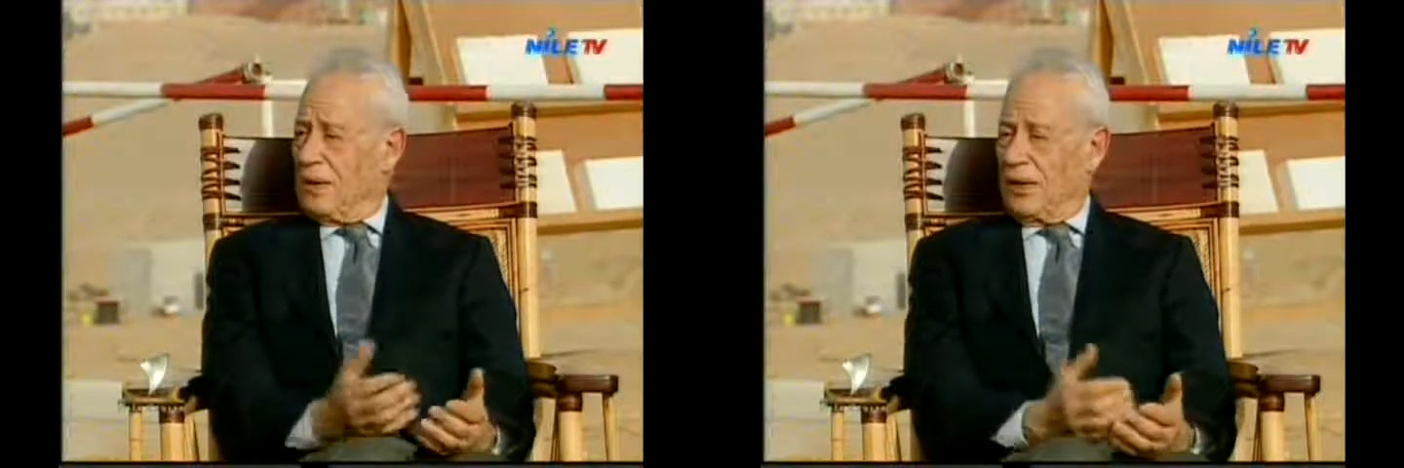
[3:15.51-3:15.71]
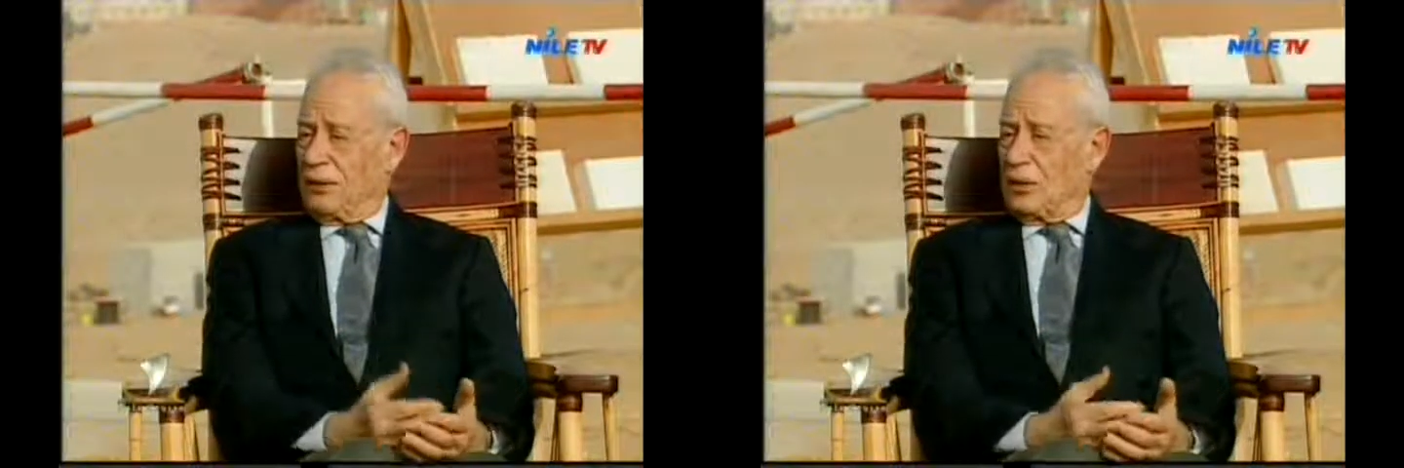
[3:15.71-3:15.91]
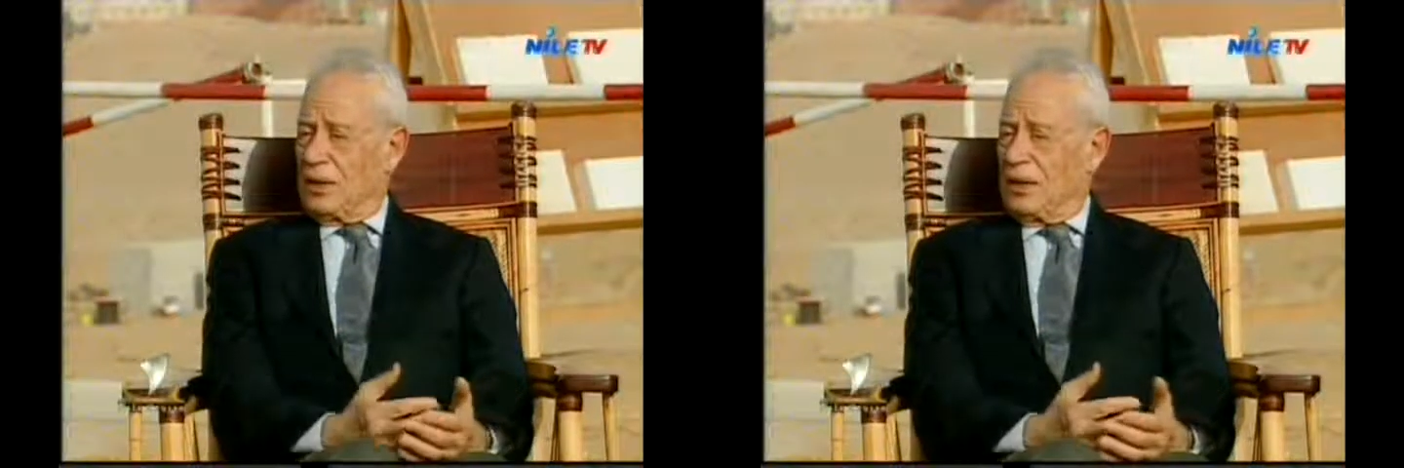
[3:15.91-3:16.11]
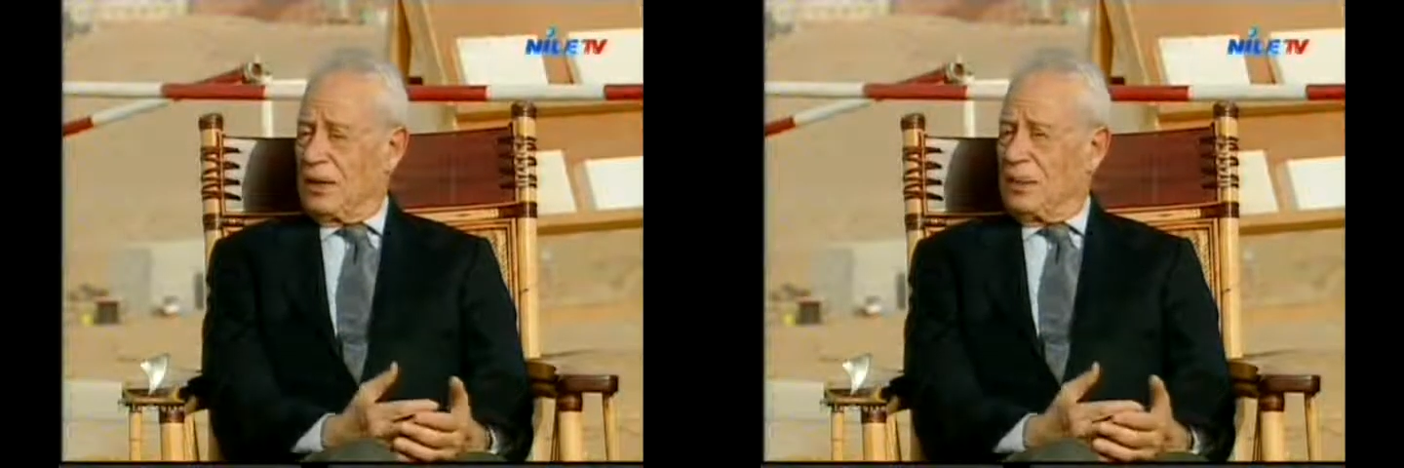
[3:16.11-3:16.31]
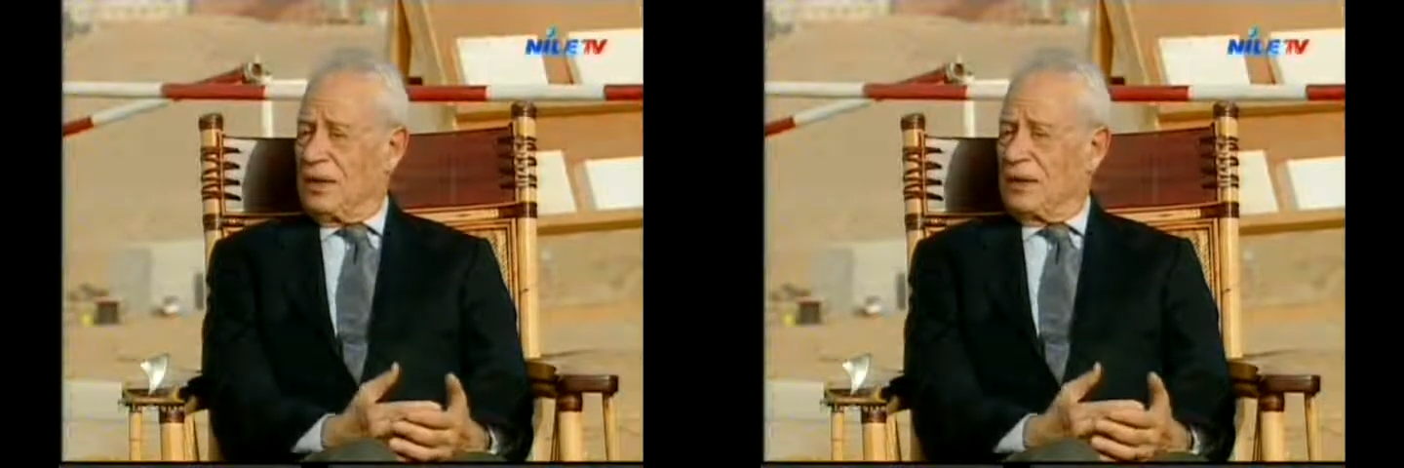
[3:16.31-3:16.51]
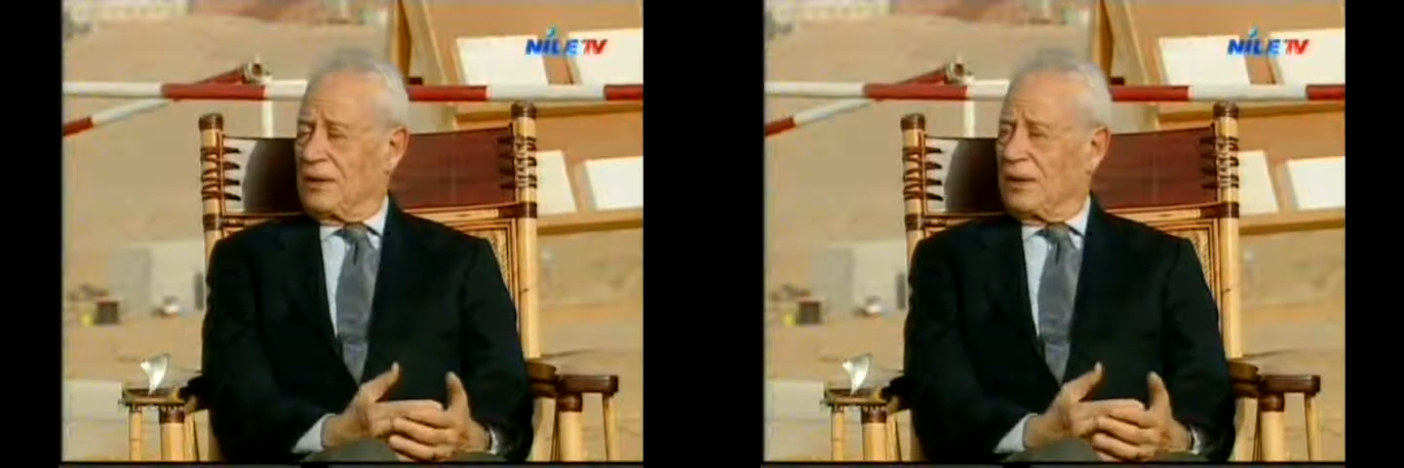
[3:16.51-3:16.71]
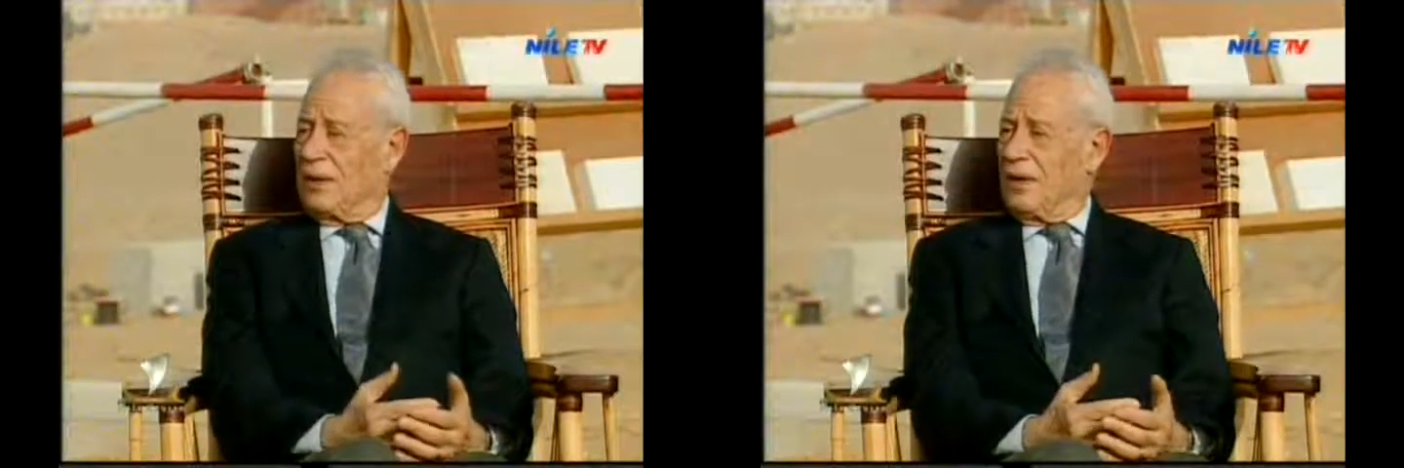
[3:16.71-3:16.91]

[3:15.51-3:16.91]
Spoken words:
had to really be,